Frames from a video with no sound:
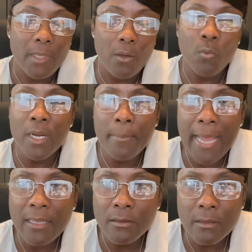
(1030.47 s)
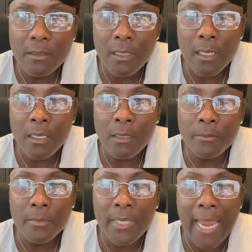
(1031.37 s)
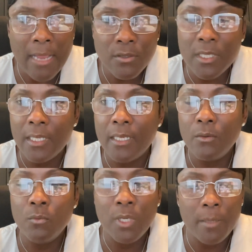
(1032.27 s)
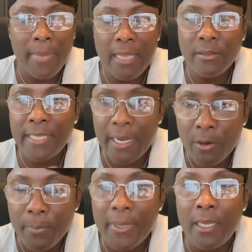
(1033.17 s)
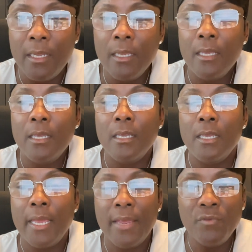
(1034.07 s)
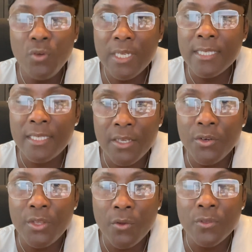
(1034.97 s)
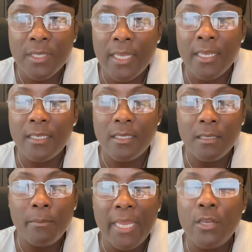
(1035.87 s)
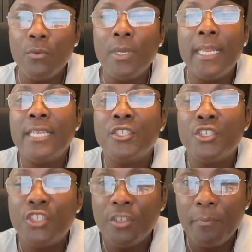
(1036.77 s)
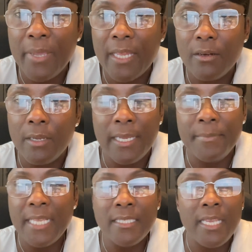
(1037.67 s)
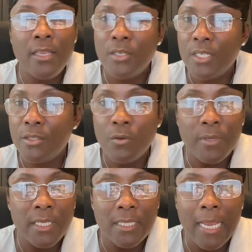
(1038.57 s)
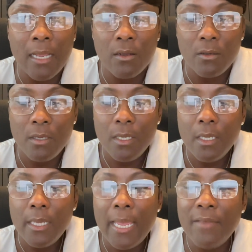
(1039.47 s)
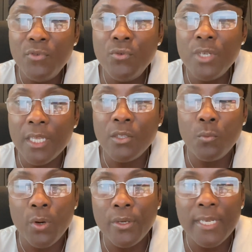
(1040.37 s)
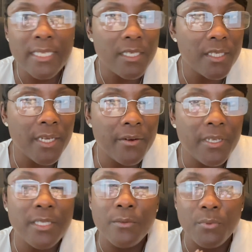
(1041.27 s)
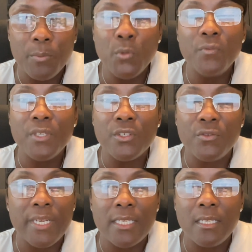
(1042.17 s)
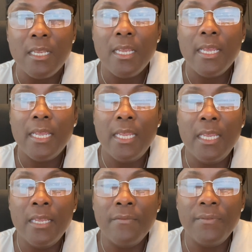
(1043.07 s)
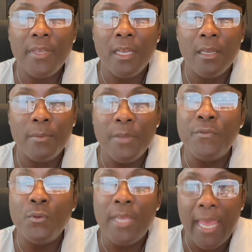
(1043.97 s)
What about counseling? What about therapy? Have you considered those things to make your relationship better? I'm not saying just throw in a towel. Have you done the work necessary to remove the stress if it